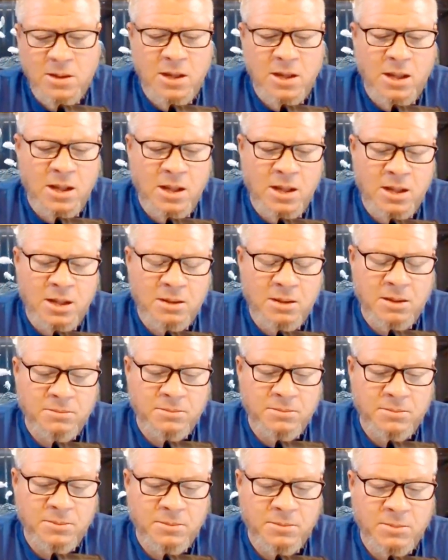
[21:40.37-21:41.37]

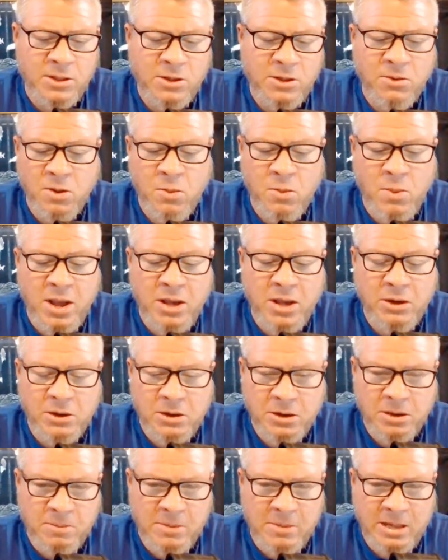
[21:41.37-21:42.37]
Um, the only way
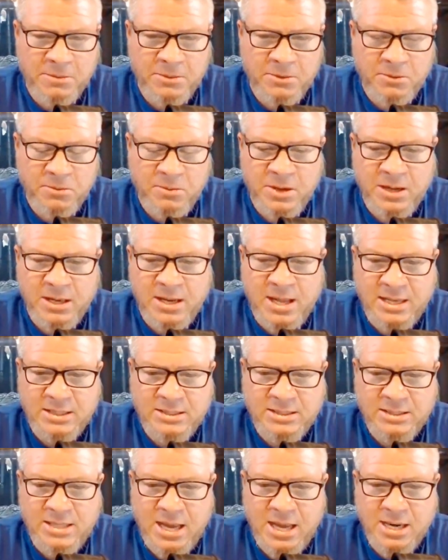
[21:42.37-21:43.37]
you're going to be able to
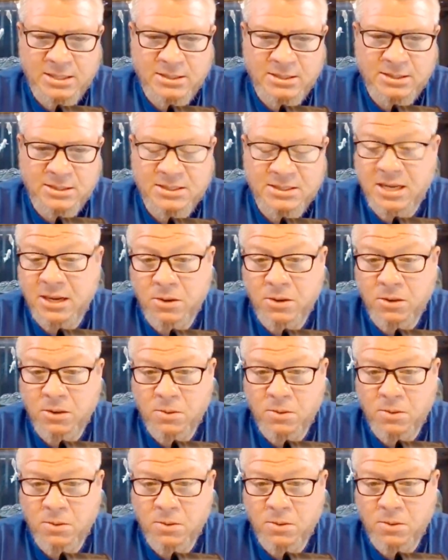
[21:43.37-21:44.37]
realize that is to
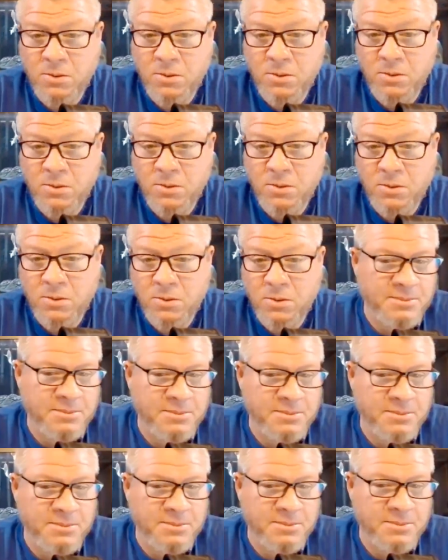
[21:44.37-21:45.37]
tinker with your time
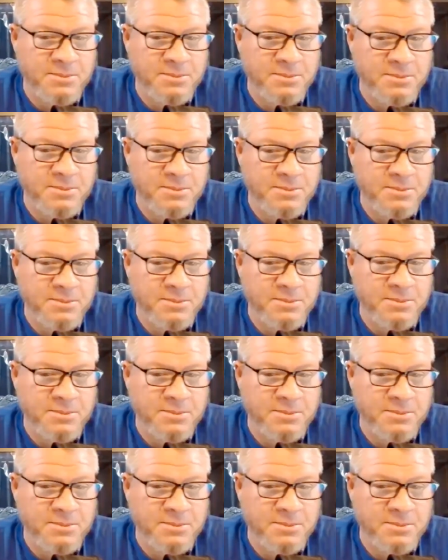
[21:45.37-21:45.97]
schedules.